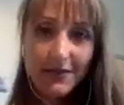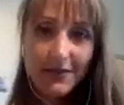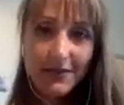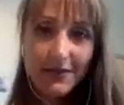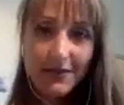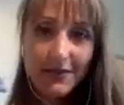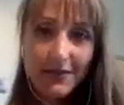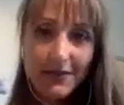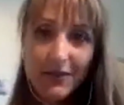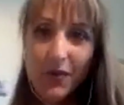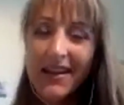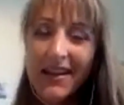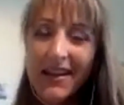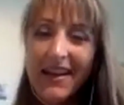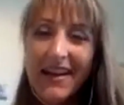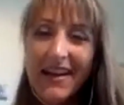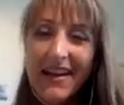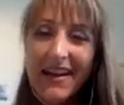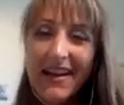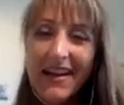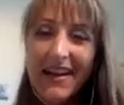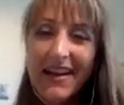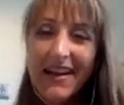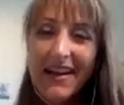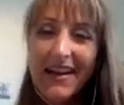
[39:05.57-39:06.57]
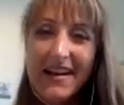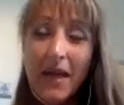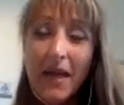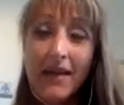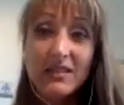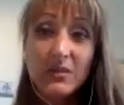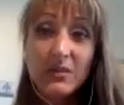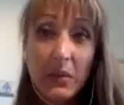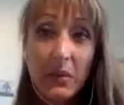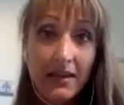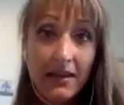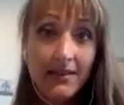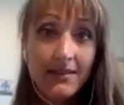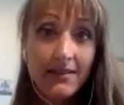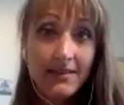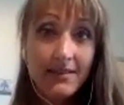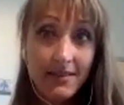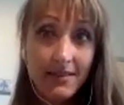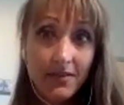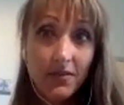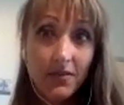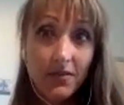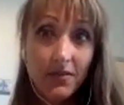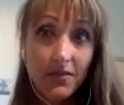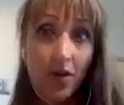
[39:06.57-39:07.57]
So and it's
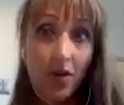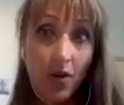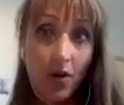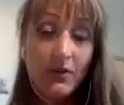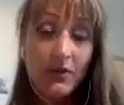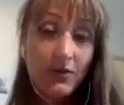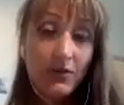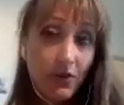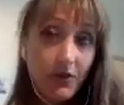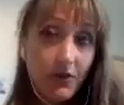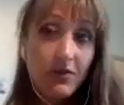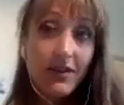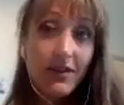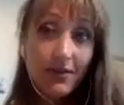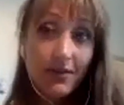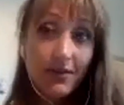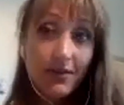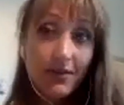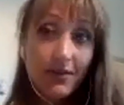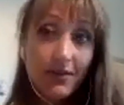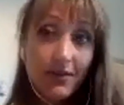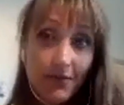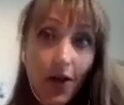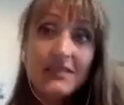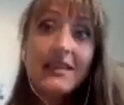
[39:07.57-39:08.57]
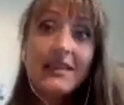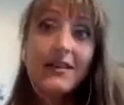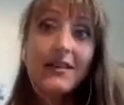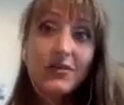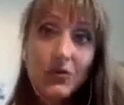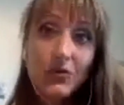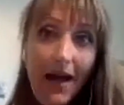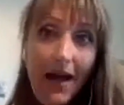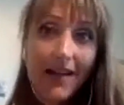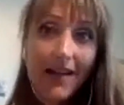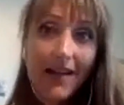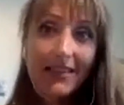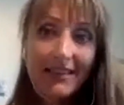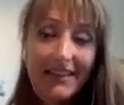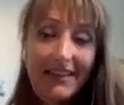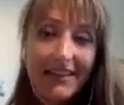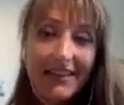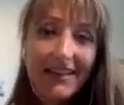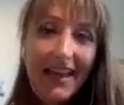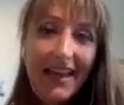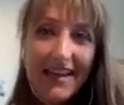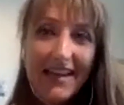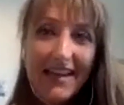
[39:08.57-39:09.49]
because our research involves sexuality,